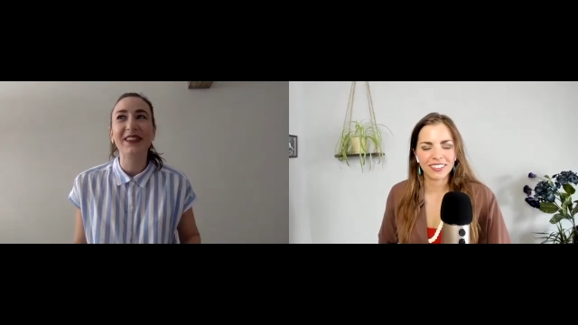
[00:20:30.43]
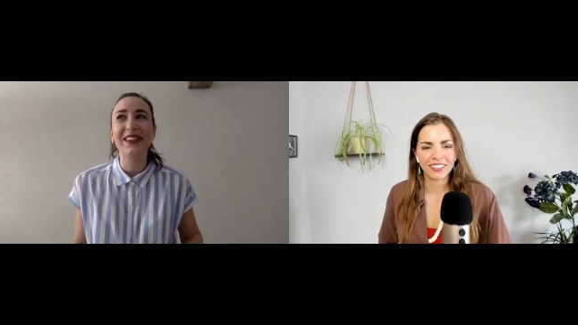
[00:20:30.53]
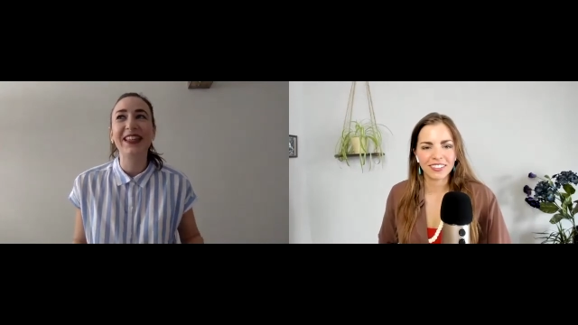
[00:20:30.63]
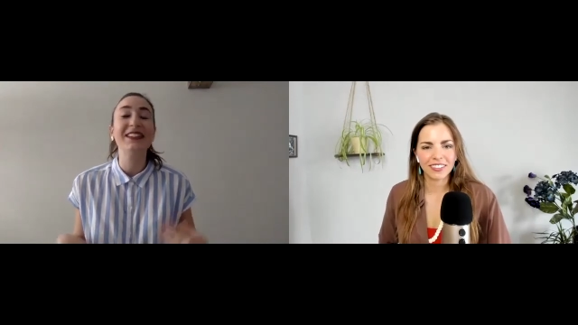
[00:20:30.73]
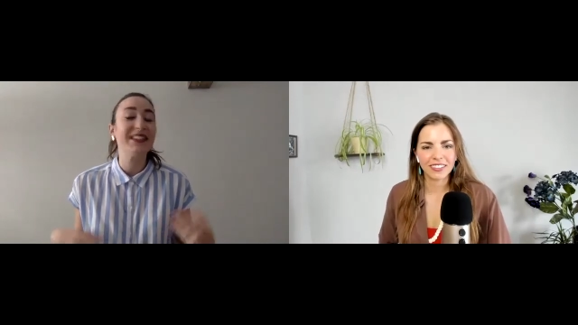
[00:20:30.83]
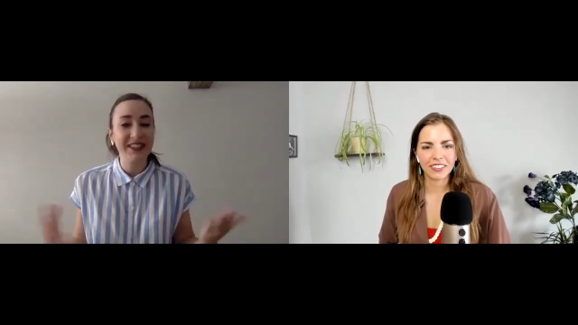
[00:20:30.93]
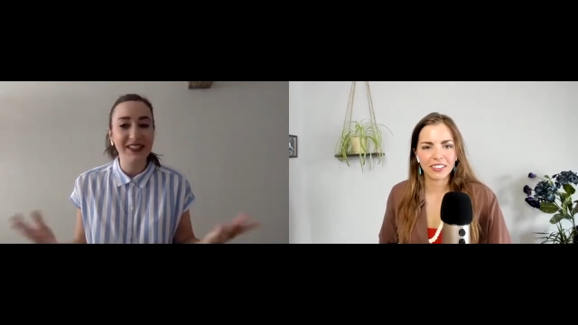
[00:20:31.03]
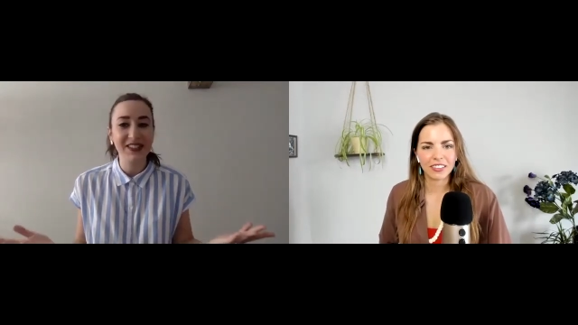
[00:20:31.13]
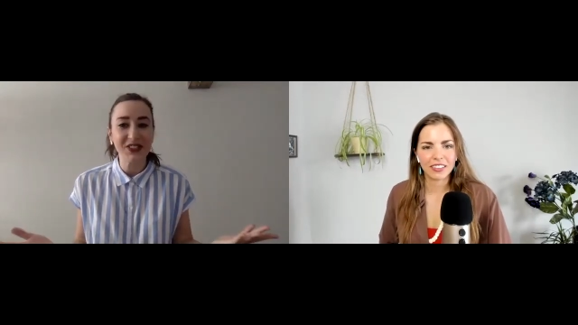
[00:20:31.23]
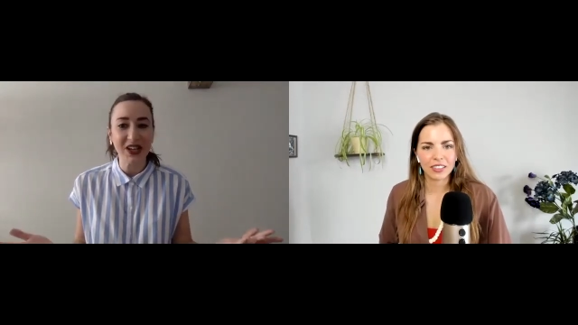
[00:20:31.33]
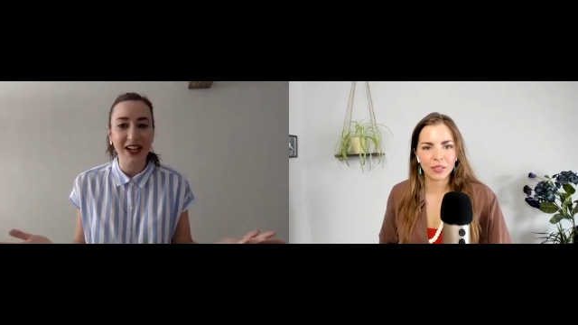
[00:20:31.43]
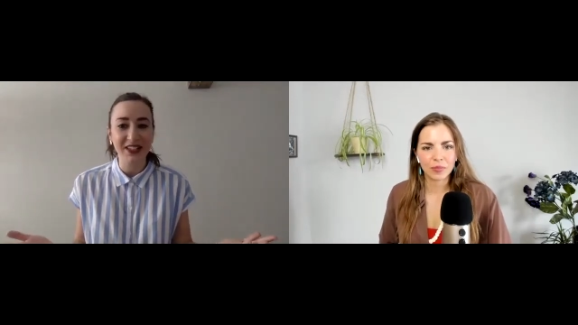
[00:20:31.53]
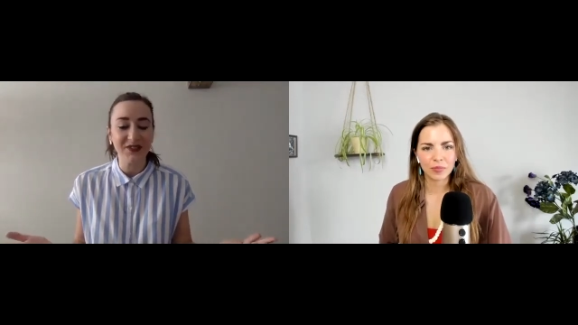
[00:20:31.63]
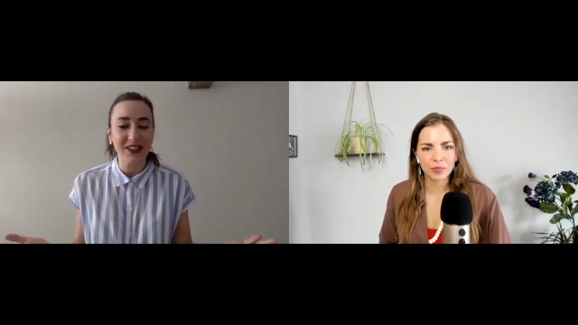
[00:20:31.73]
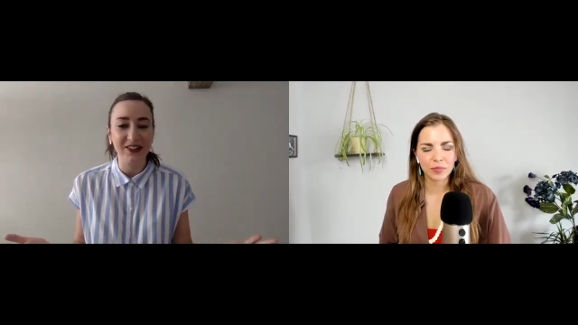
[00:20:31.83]
Speaker 1: the idea is trying to
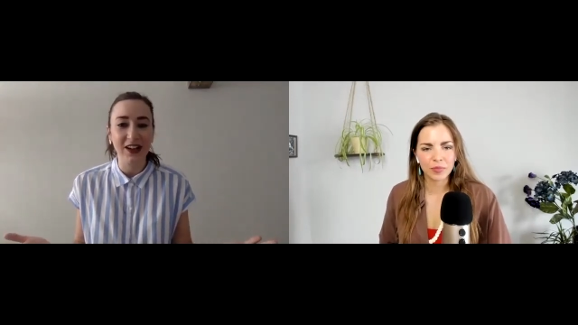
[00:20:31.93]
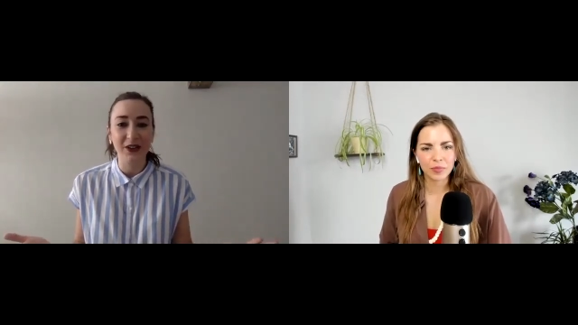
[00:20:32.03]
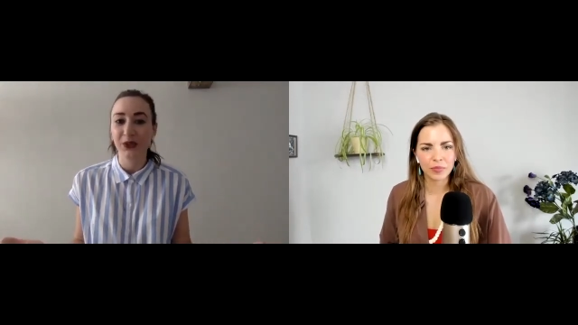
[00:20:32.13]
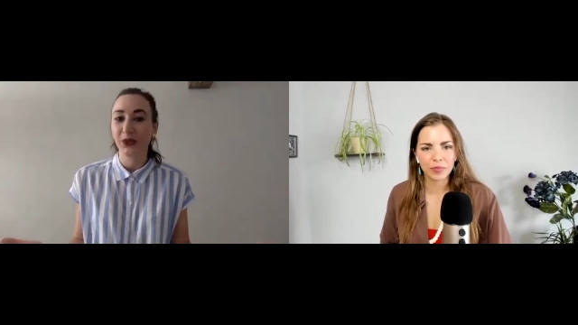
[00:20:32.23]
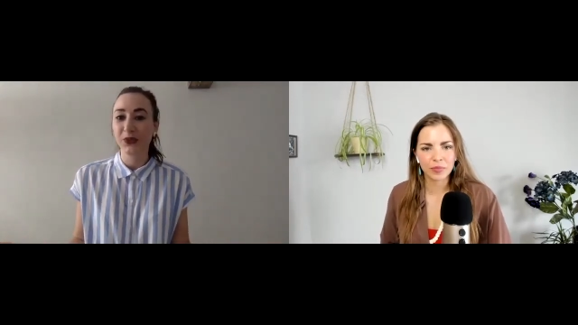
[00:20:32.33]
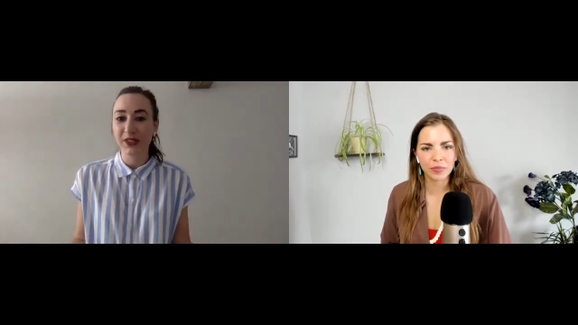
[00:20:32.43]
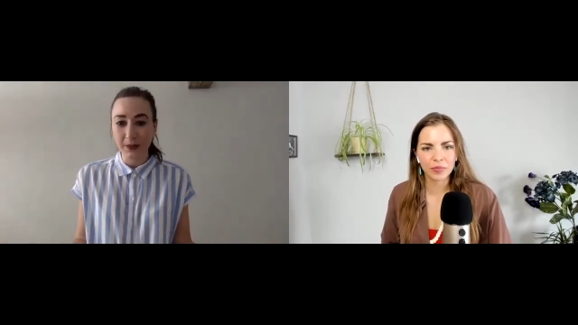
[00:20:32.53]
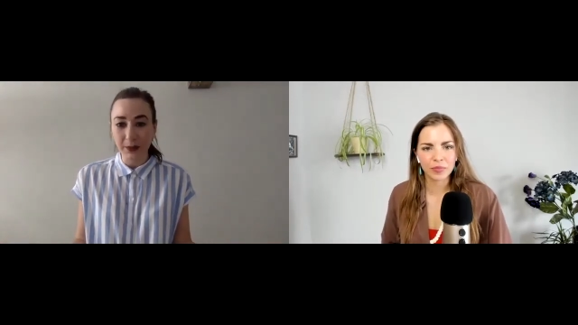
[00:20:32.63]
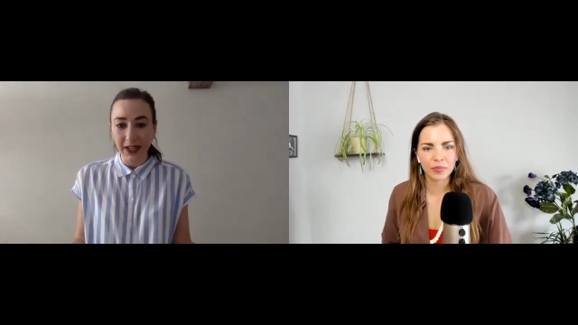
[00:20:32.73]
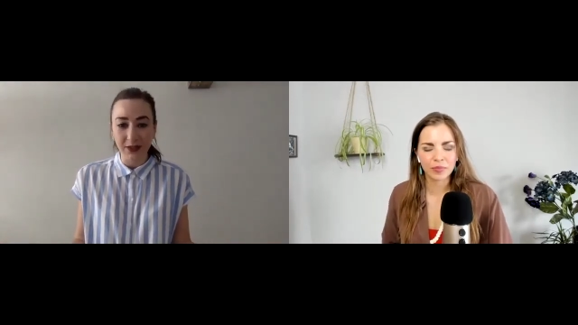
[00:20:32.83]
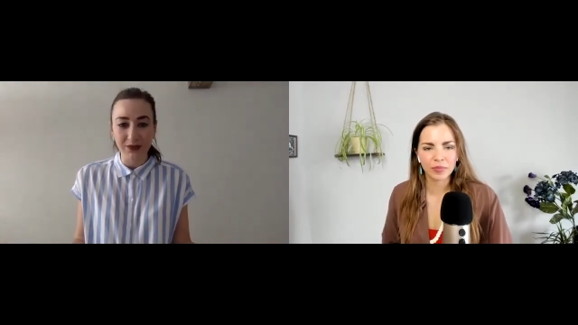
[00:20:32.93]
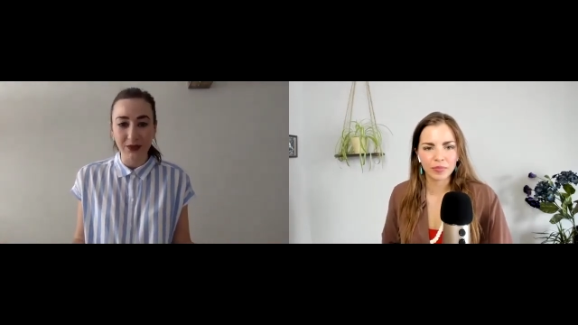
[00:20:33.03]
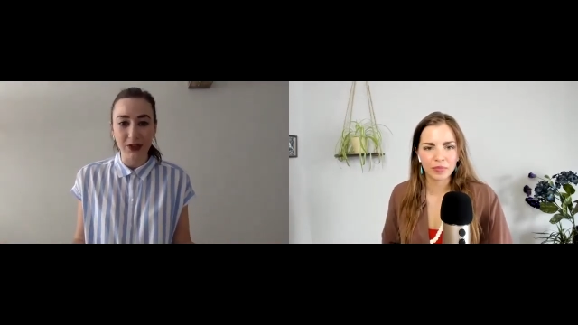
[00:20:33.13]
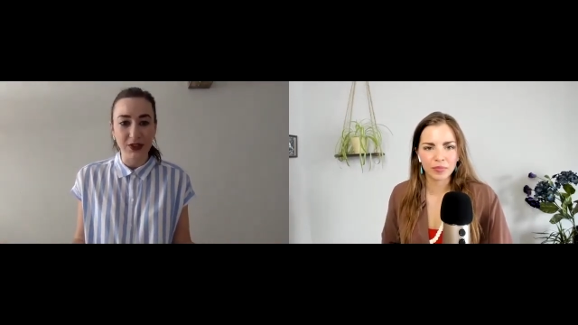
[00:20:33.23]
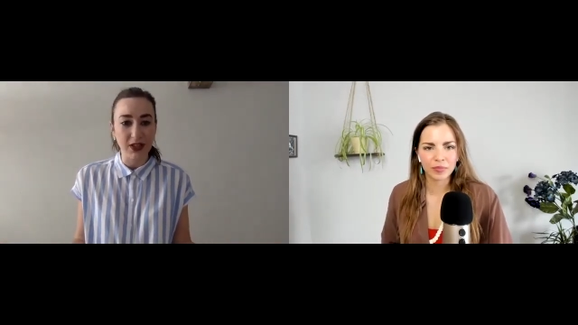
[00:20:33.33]
figure out who's to blame
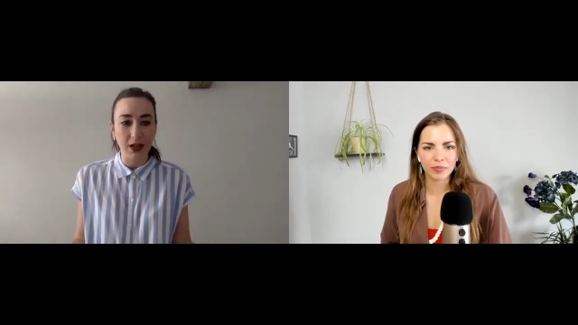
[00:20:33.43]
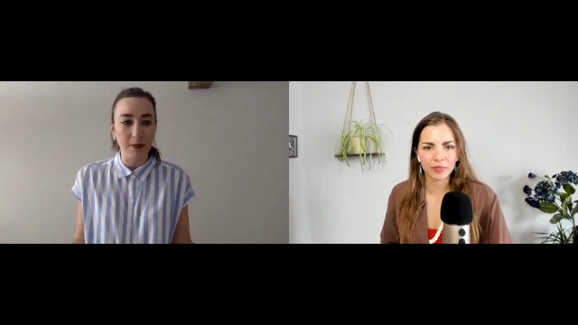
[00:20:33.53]
for some